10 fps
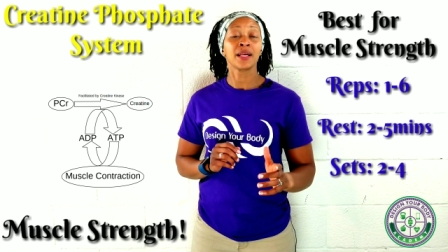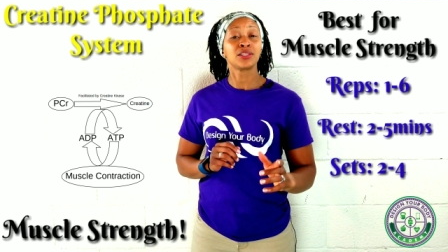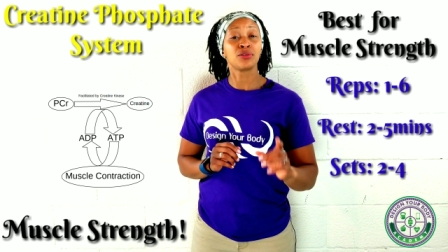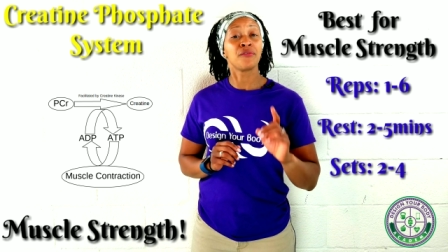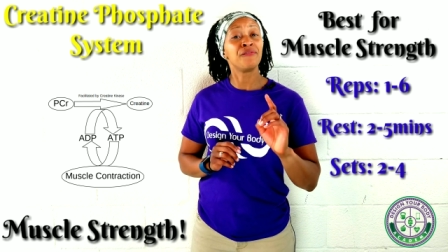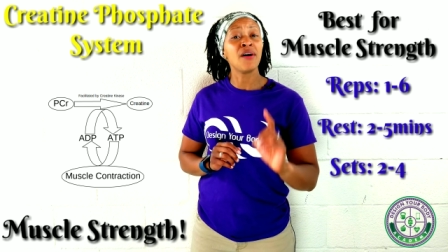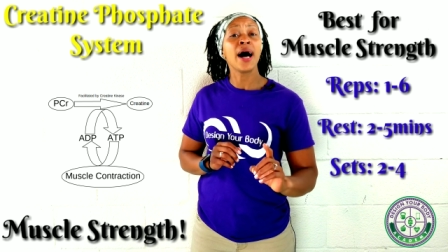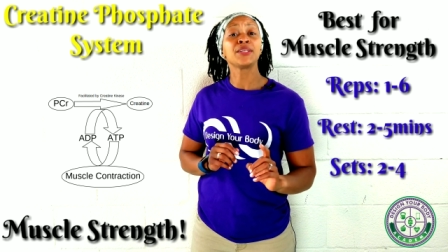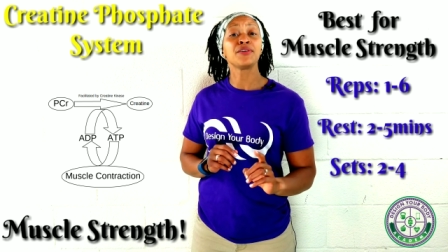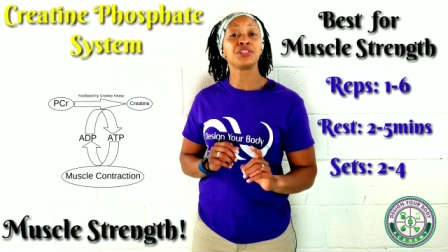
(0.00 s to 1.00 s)
So the
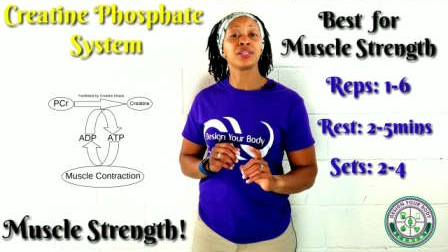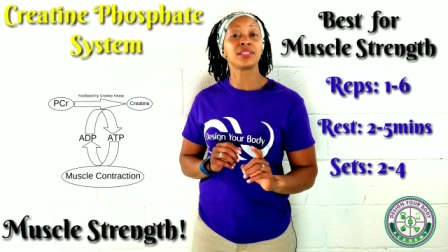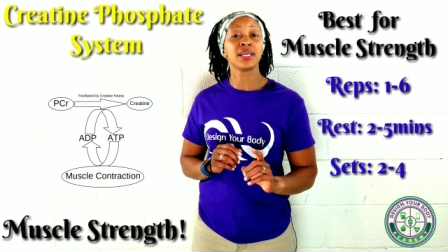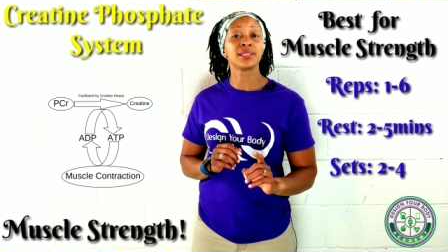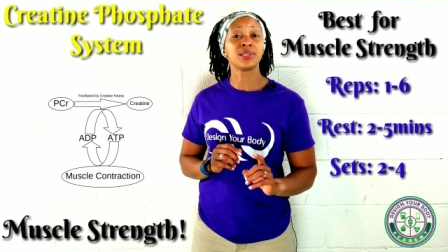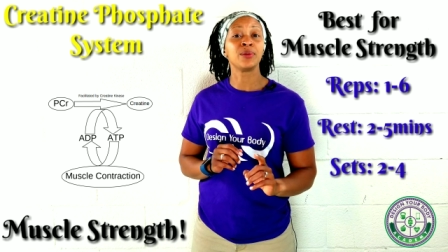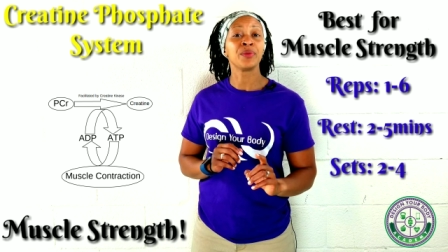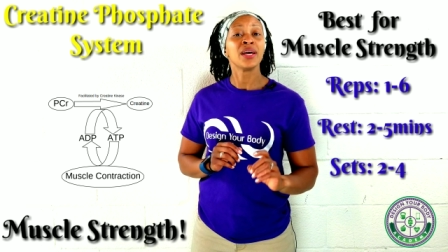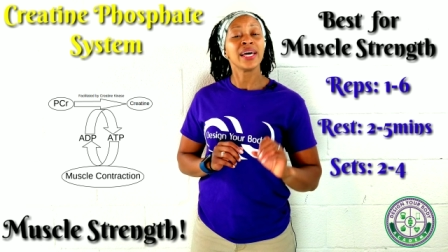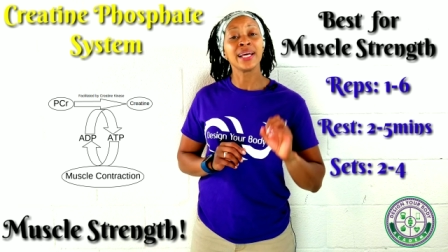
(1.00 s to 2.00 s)
phosphagen system
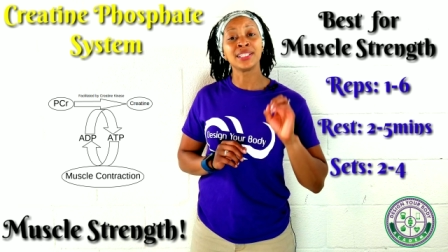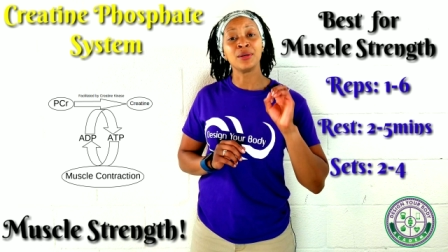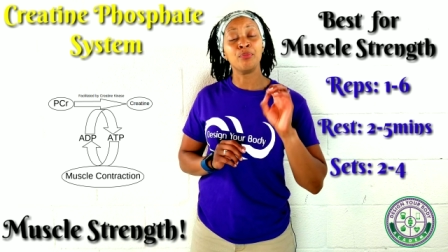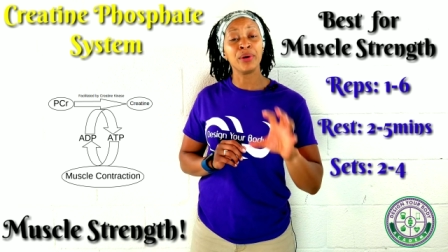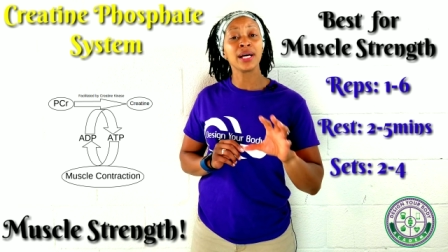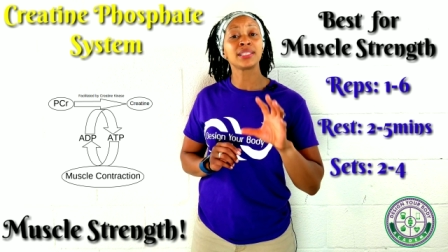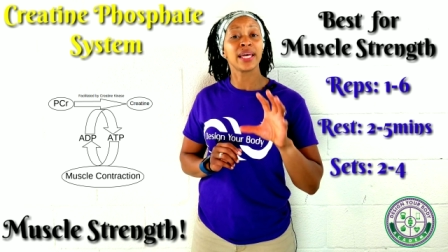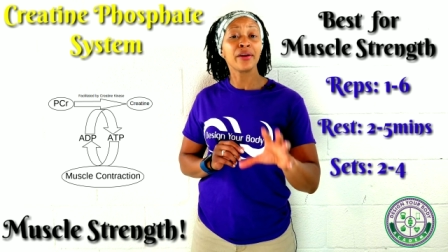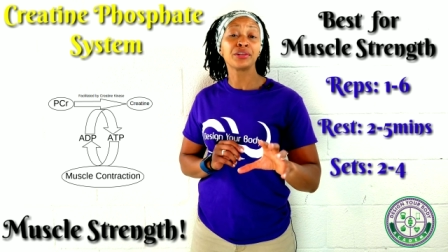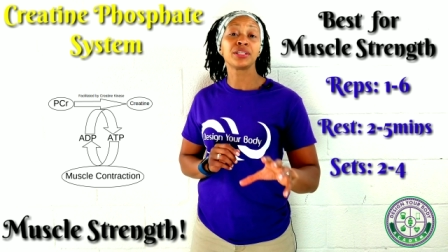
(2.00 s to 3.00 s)
is the best
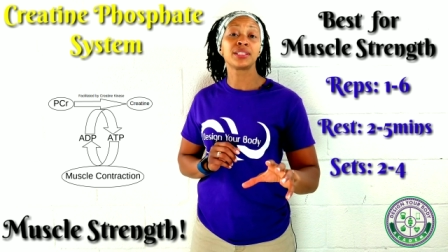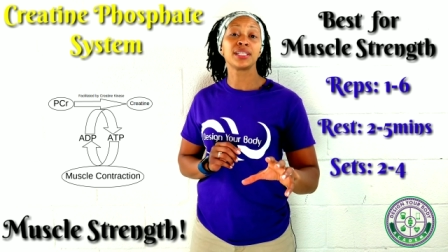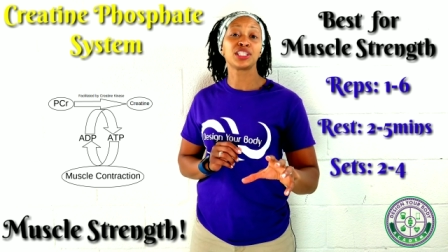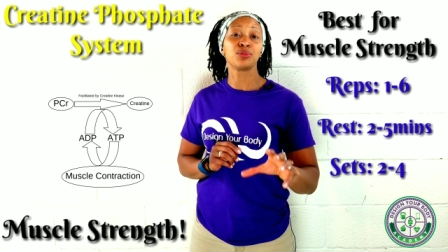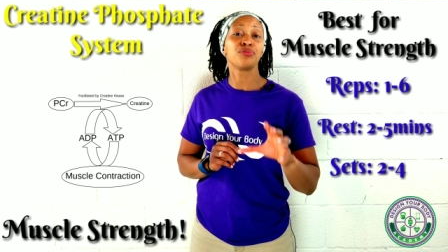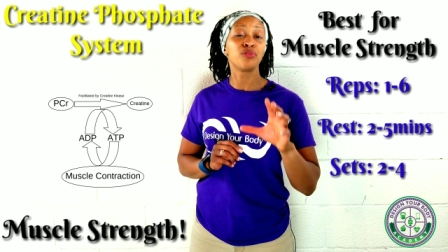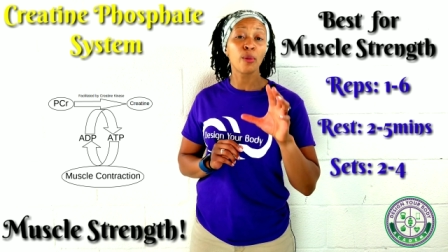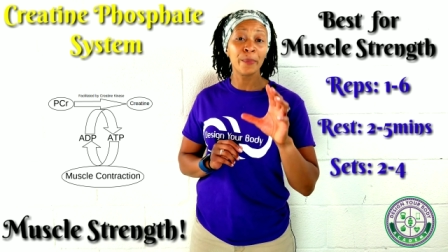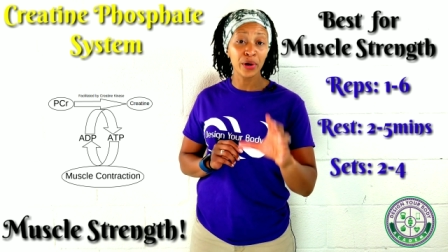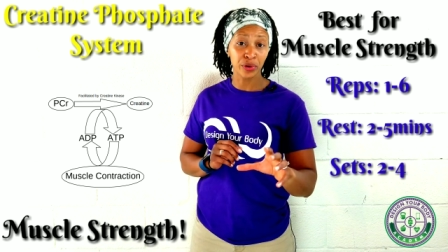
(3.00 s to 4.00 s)
energy system
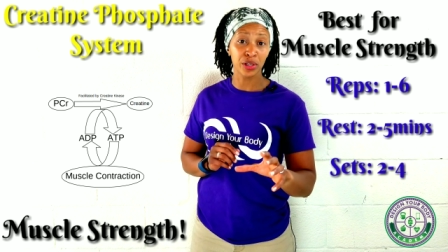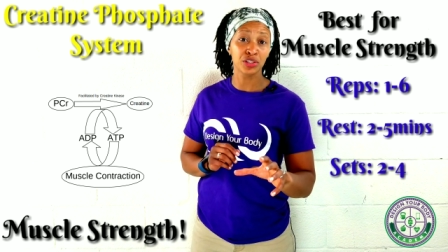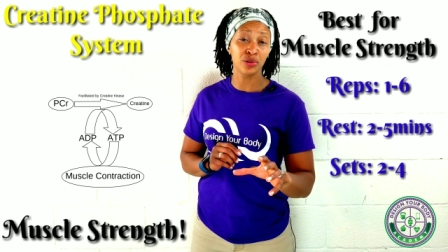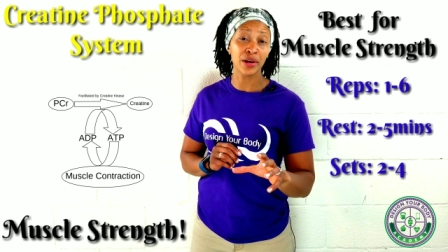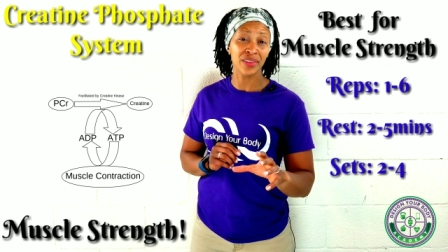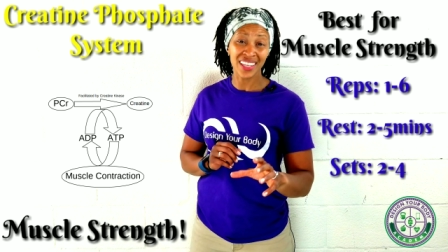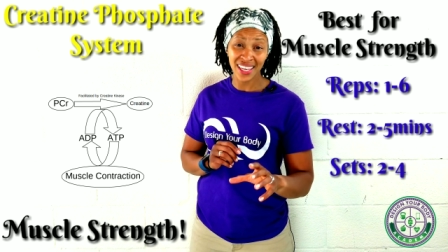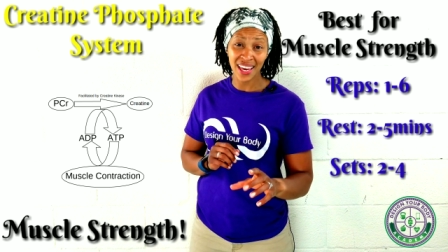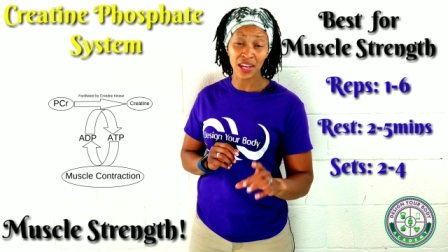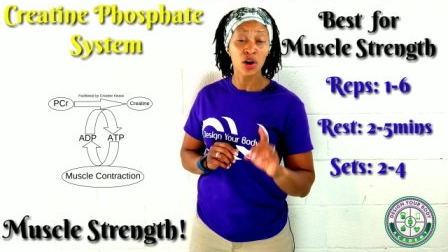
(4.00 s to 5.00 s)
for building strength.
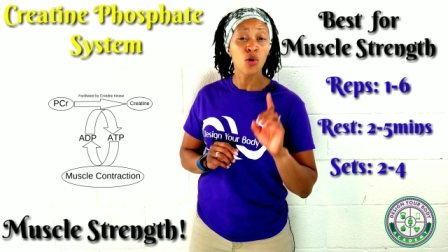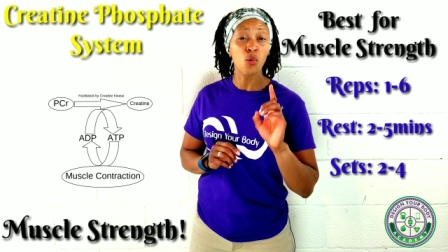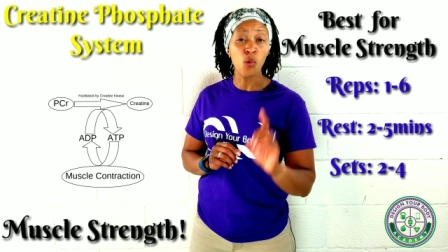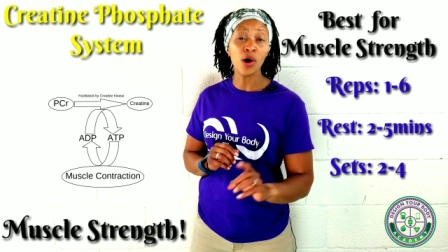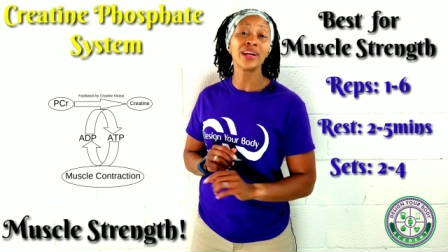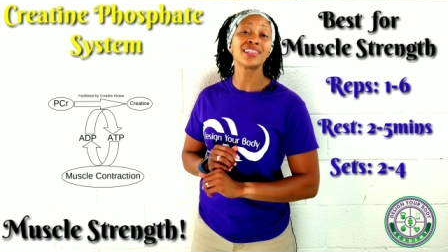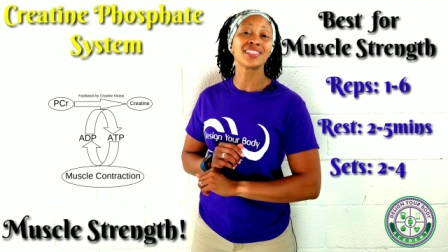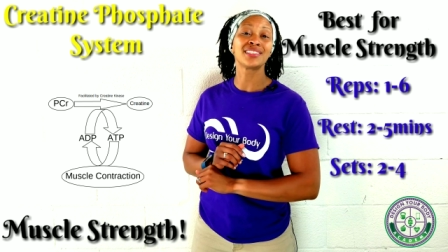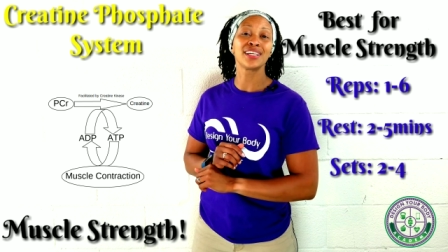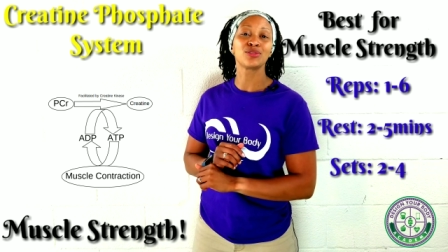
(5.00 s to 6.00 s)
Again, 1
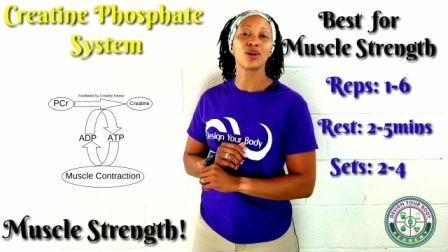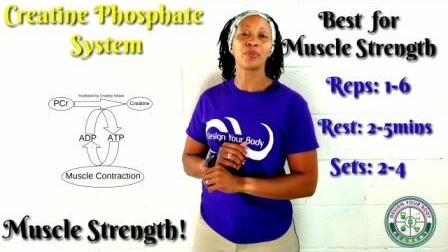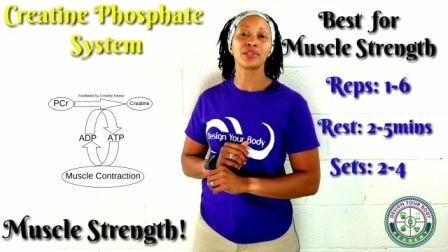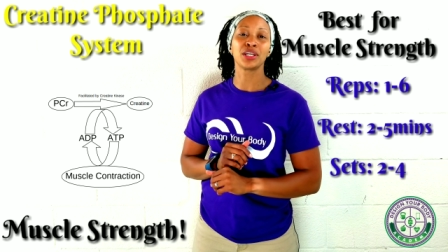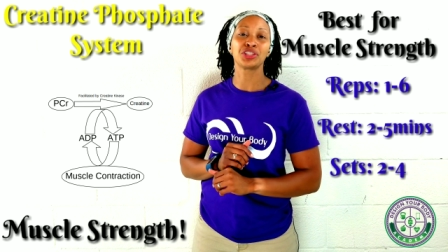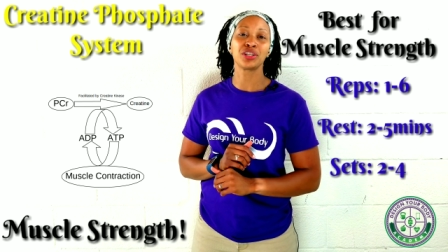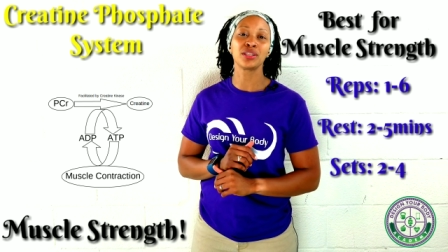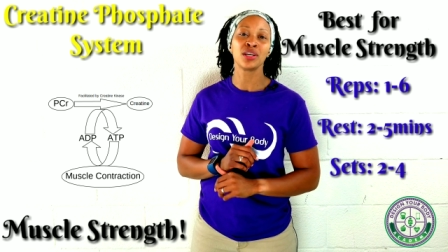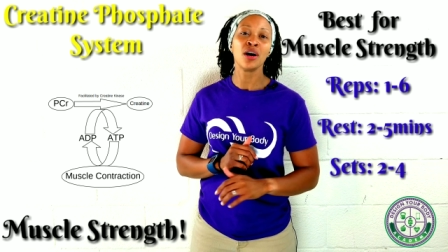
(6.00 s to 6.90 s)
to 6 repetitions,